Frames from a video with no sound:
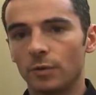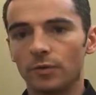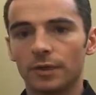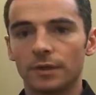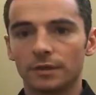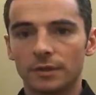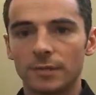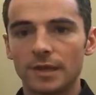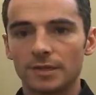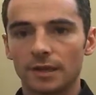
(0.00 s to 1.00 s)
both at a
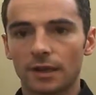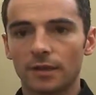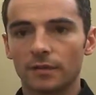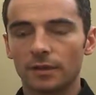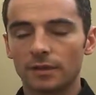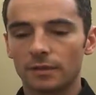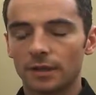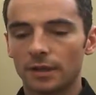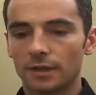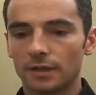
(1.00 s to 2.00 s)
domestic level
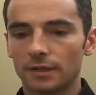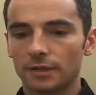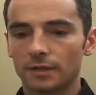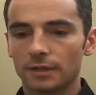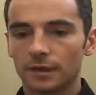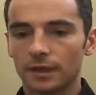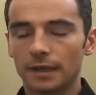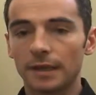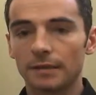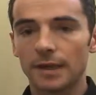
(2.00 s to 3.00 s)
and at
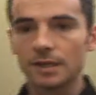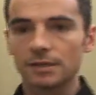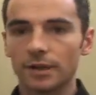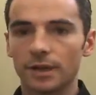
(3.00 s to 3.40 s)
an international